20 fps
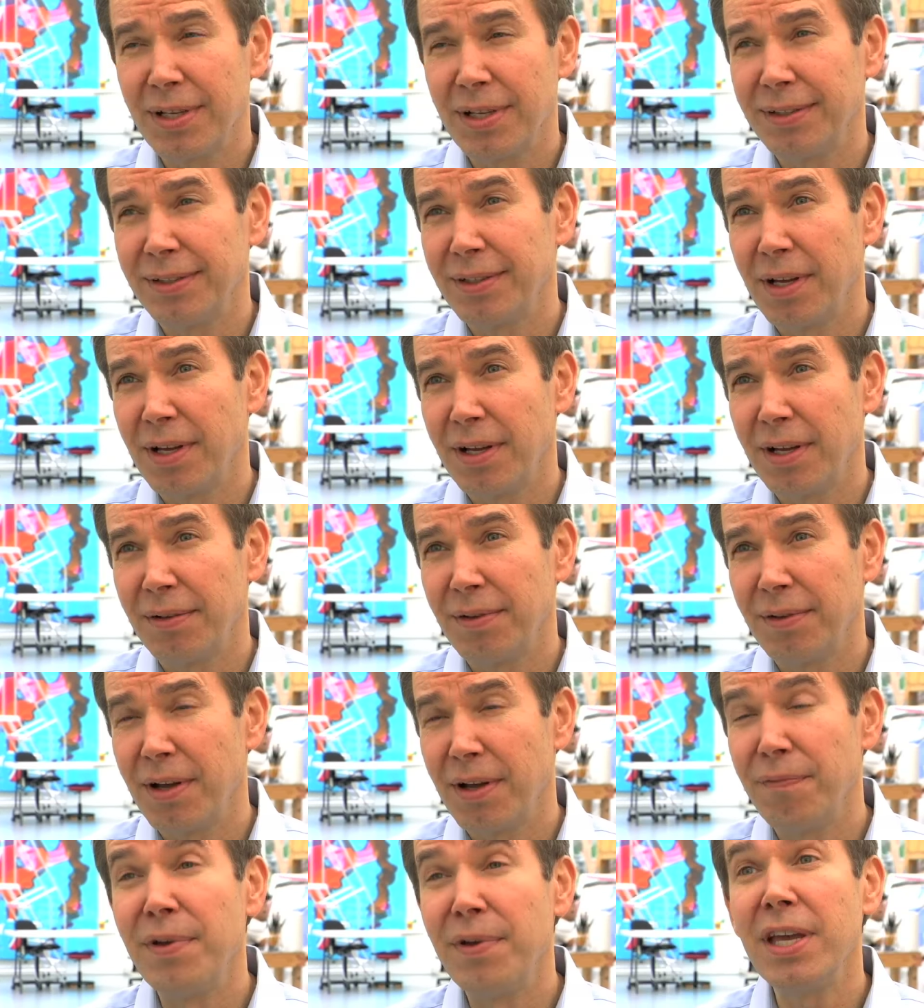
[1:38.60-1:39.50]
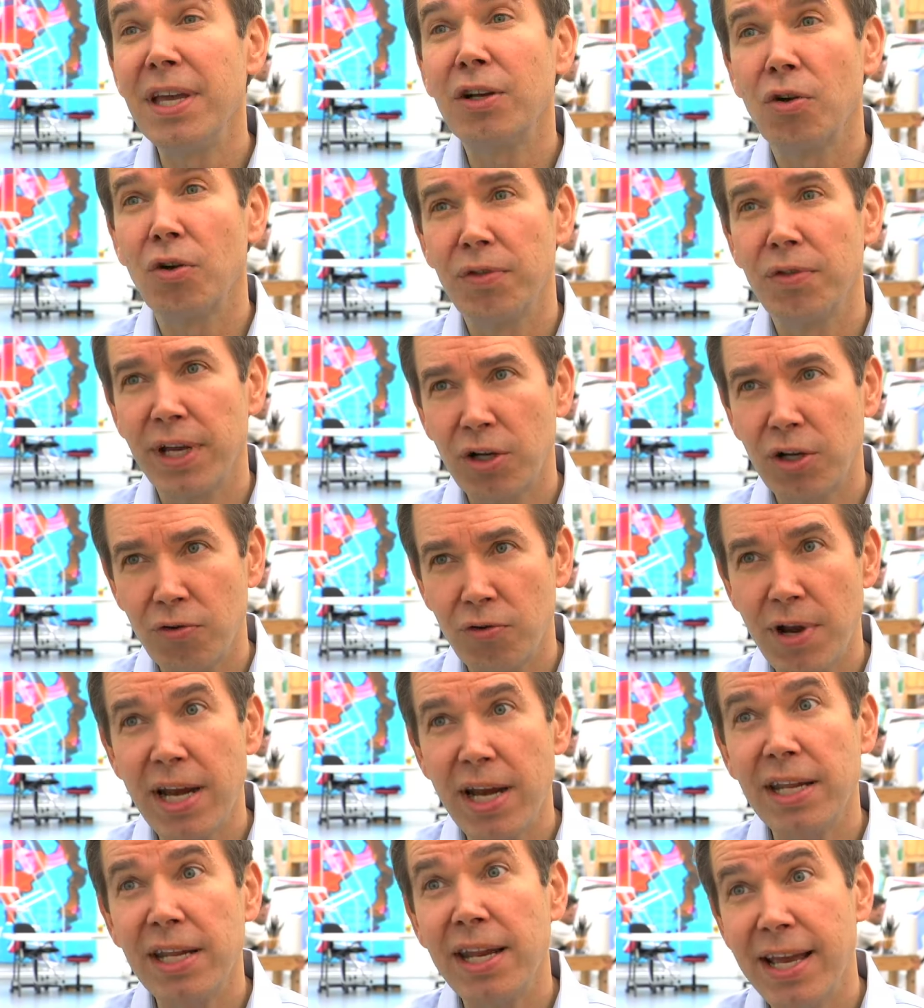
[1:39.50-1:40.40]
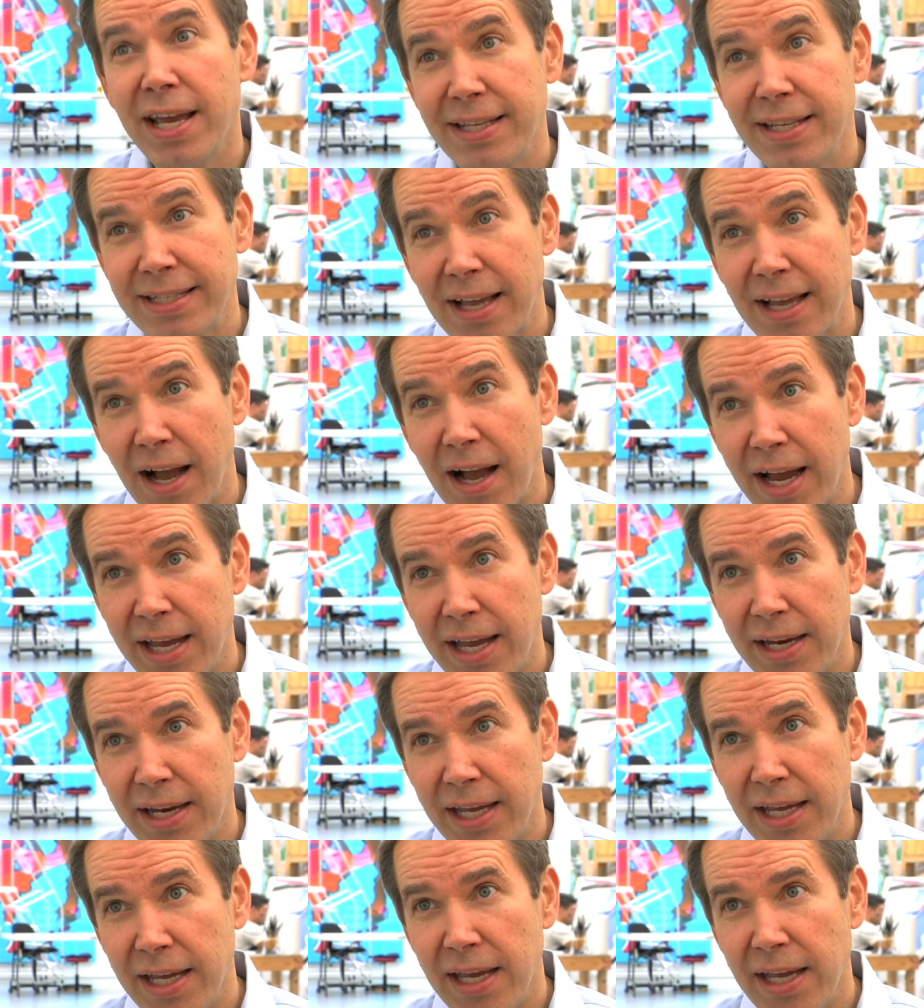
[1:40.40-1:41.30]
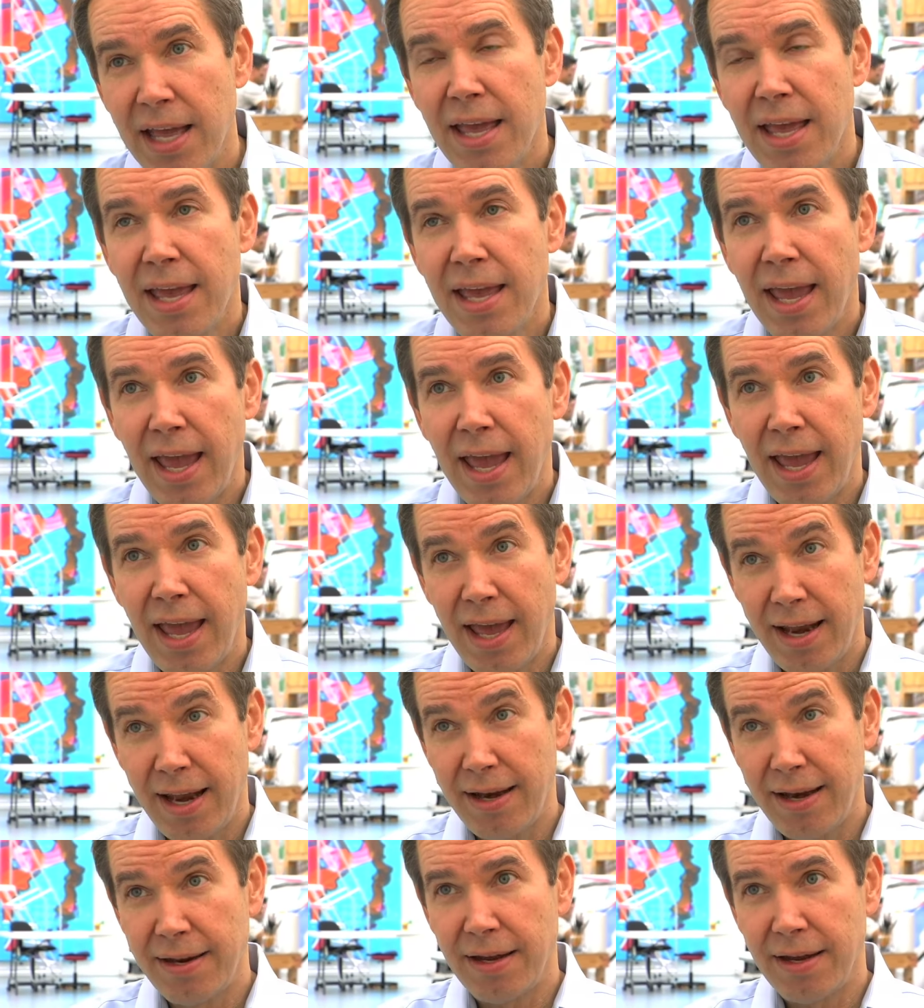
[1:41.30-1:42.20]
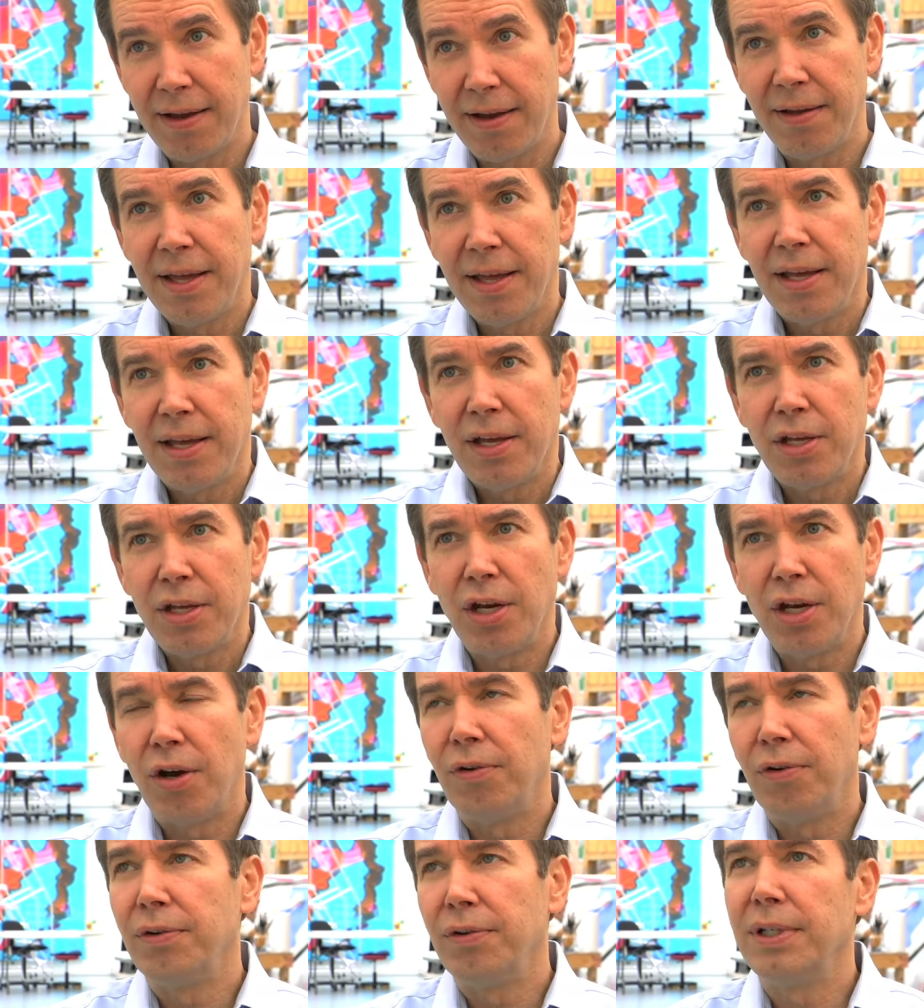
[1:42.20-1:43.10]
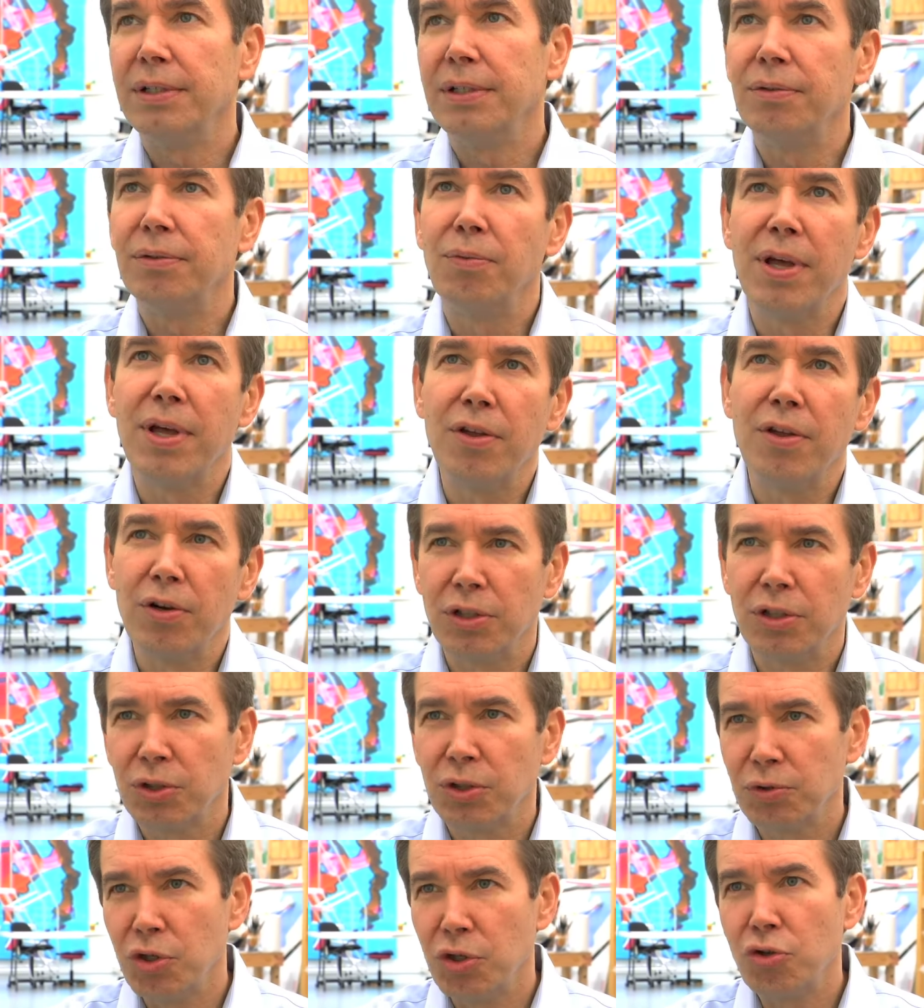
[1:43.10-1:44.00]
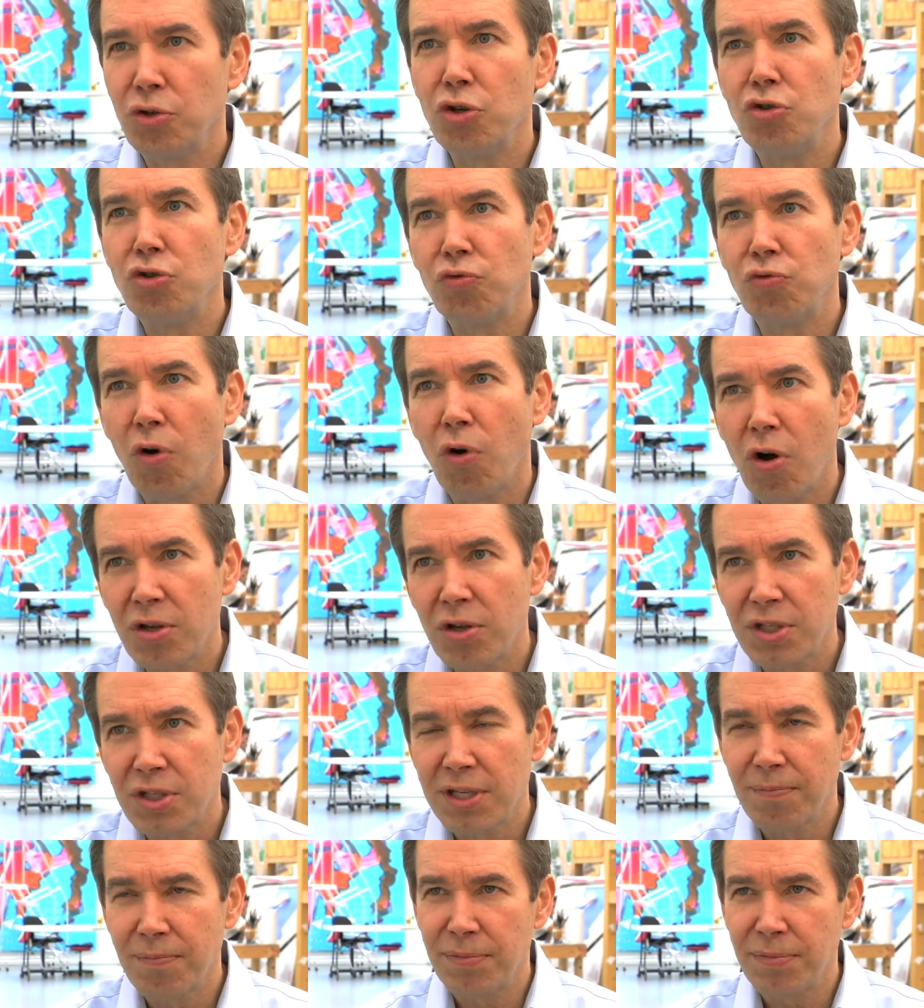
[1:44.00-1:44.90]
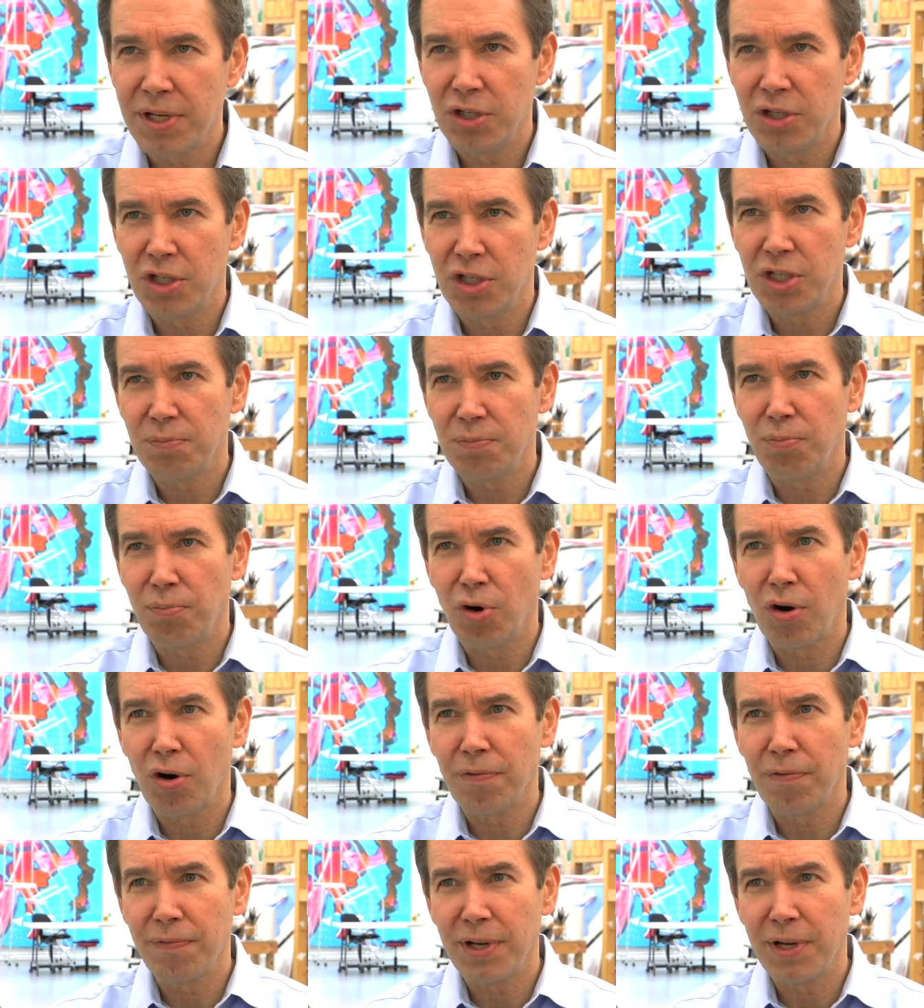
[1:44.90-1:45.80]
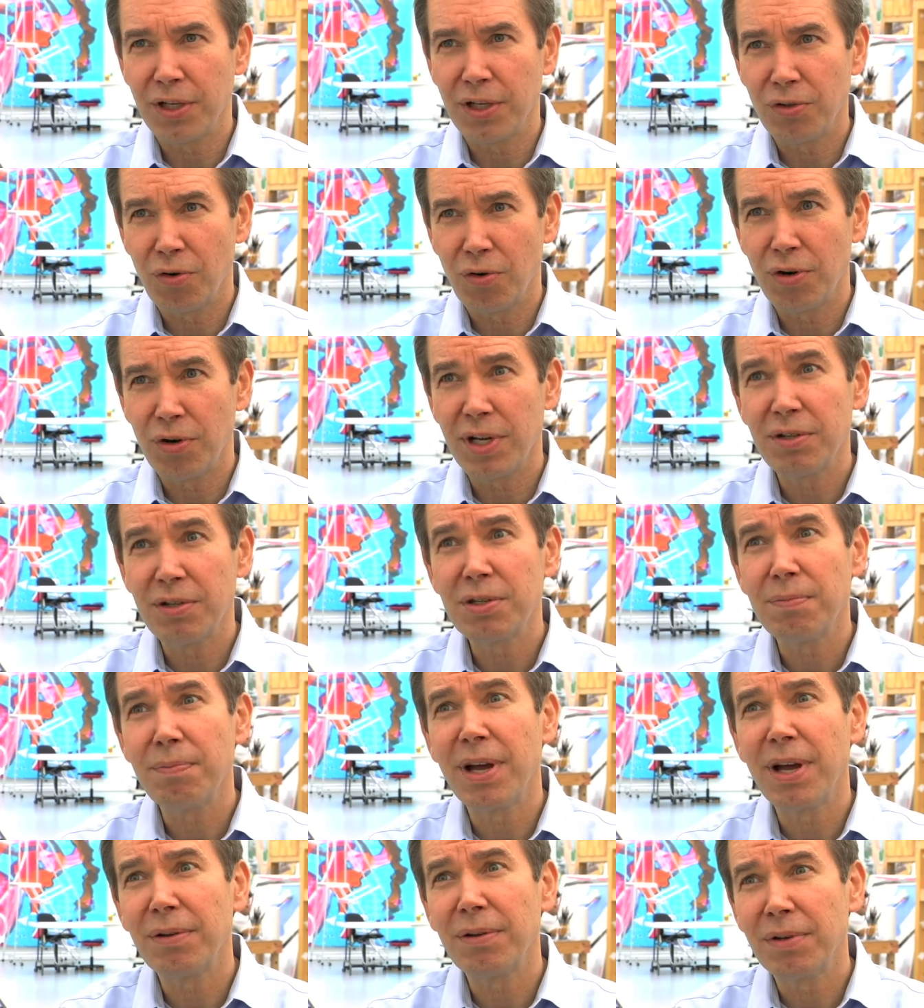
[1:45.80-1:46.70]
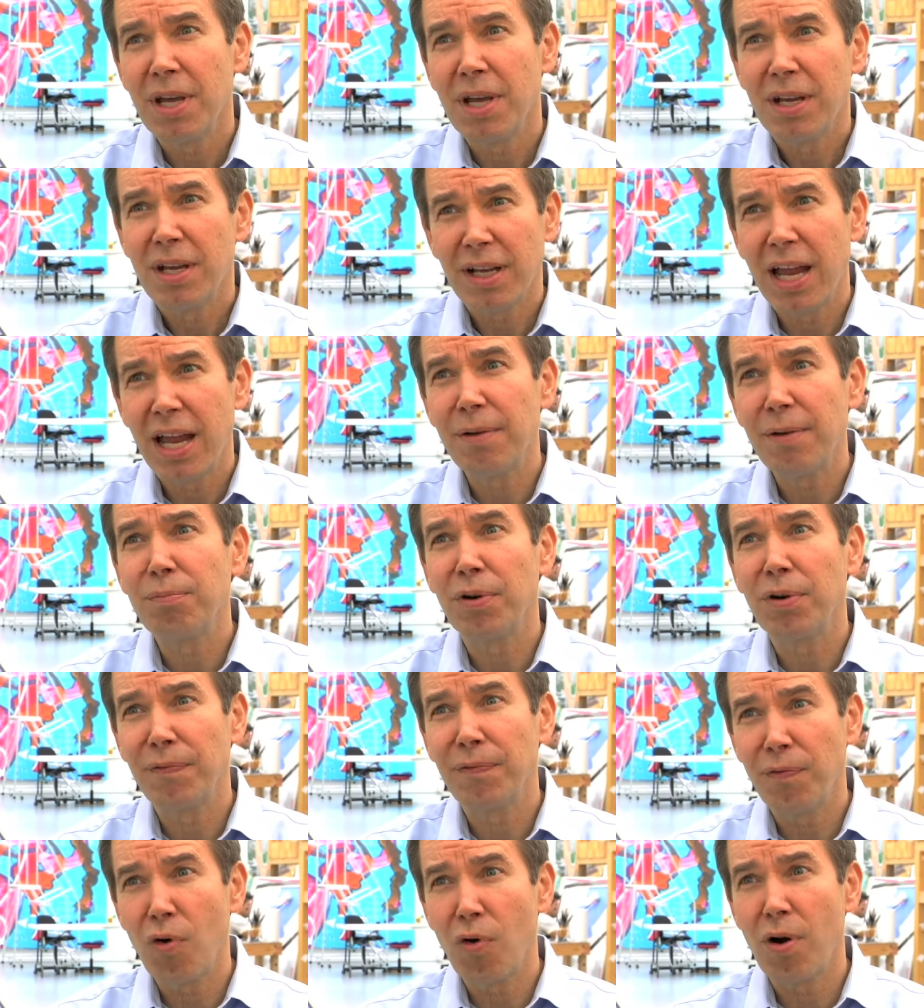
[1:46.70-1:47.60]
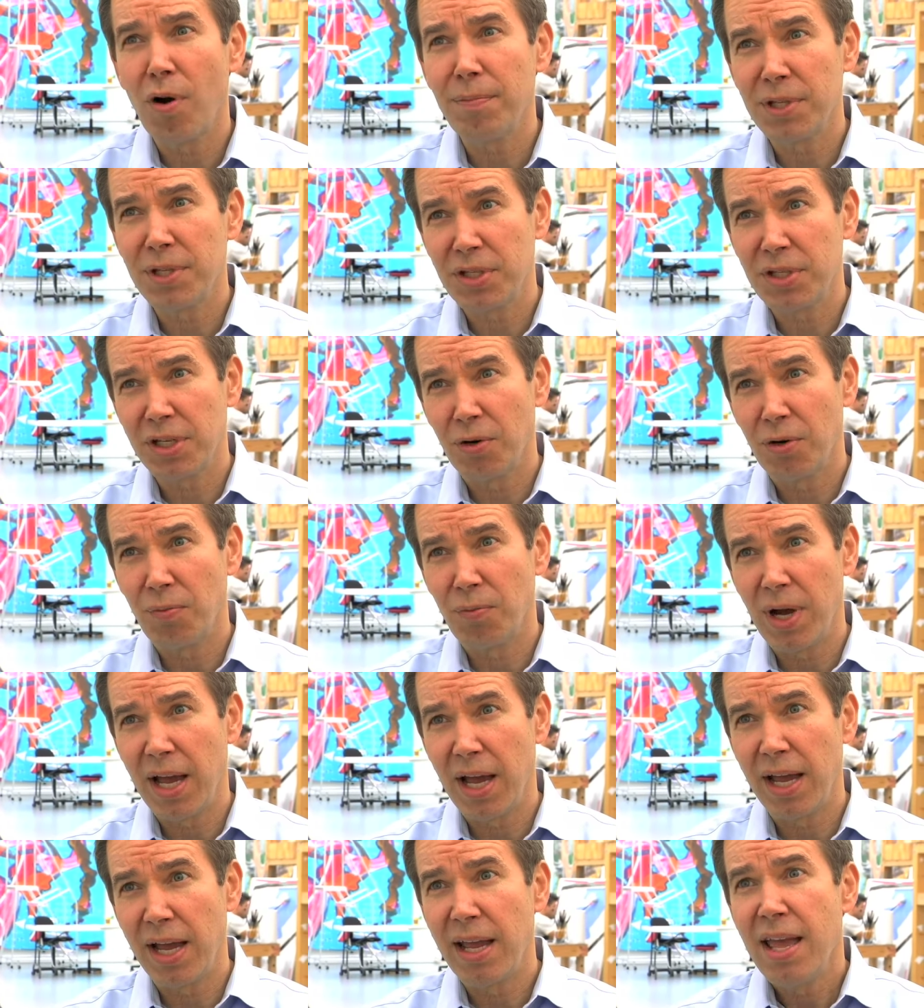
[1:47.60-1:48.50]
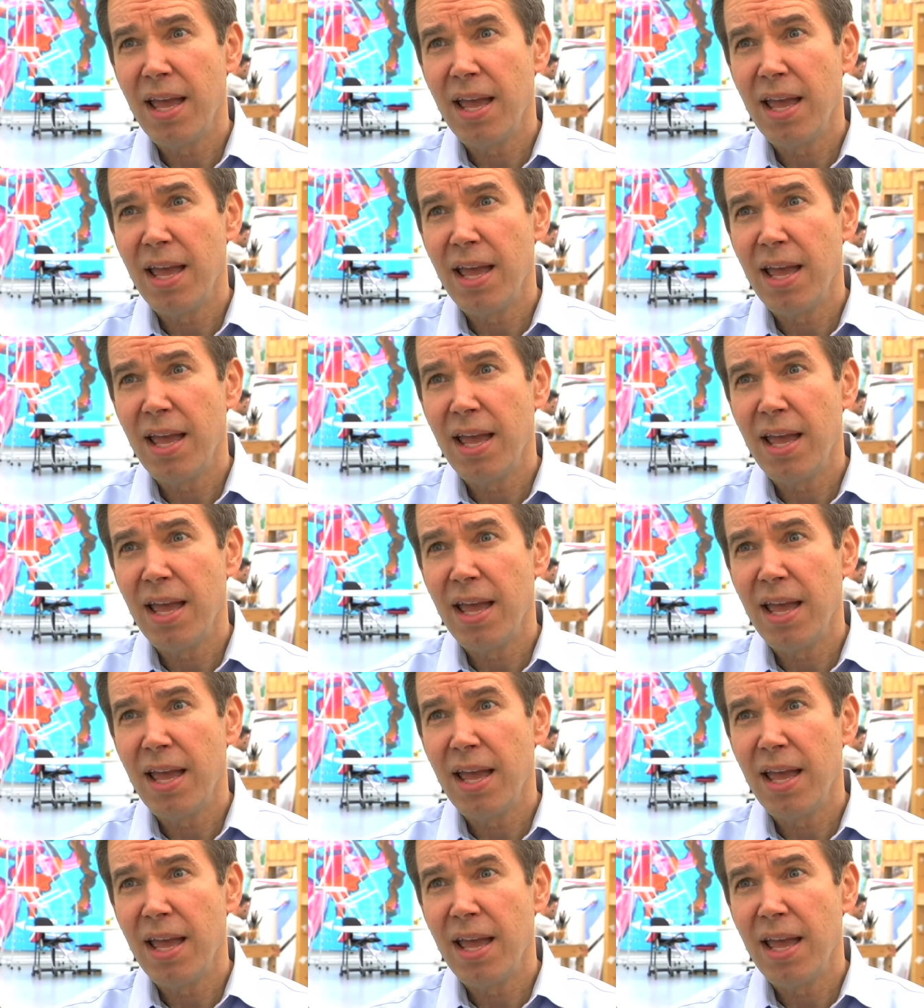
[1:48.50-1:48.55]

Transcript: a vehicle that created anxiety, and you know, whether it's you could draw something just perfect, or it's about kind of performance in a way.